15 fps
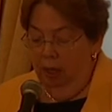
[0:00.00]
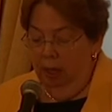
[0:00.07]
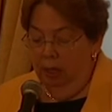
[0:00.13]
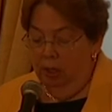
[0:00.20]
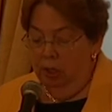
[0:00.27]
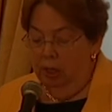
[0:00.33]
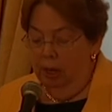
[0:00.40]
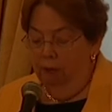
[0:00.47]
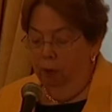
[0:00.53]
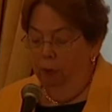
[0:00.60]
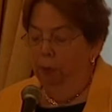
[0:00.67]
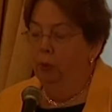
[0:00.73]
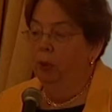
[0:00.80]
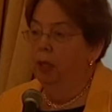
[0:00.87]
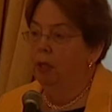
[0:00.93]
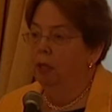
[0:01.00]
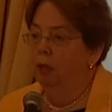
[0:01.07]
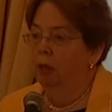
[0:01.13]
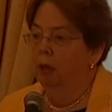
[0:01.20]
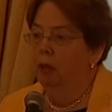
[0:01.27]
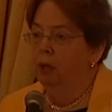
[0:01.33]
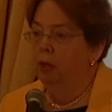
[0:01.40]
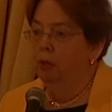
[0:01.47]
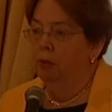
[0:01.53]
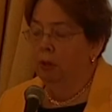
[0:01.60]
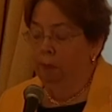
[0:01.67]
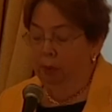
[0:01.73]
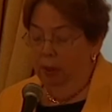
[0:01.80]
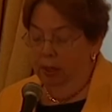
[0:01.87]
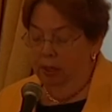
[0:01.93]
At several points in our history,
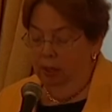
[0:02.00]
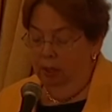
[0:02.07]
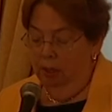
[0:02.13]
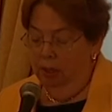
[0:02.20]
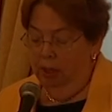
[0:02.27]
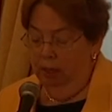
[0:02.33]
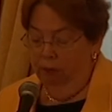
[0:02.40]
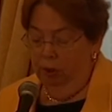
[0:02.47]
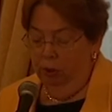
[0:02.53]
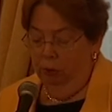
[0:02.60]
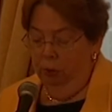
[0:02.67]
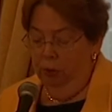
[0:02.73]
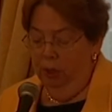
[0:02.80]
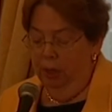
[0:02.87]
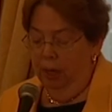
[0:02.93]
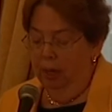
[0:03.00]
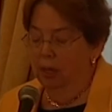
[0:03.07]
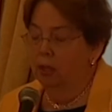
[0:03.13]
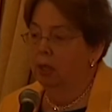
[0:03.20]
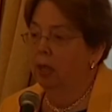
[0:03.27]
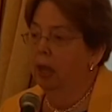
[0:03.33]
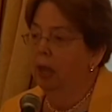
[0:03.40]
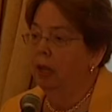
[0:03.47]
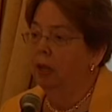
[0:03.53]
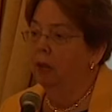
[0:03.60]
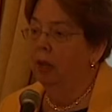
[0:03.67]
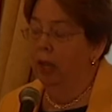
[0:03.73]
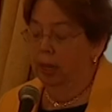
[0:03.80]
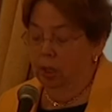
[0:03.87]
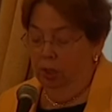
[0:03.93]
presidents have scrutinized the
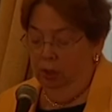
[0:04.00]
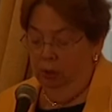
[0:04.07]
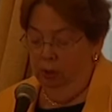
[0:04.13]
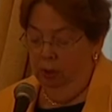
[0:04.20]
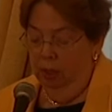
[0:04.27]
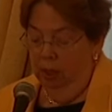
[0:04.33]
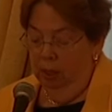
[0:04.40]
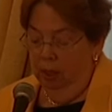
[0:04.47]
ideological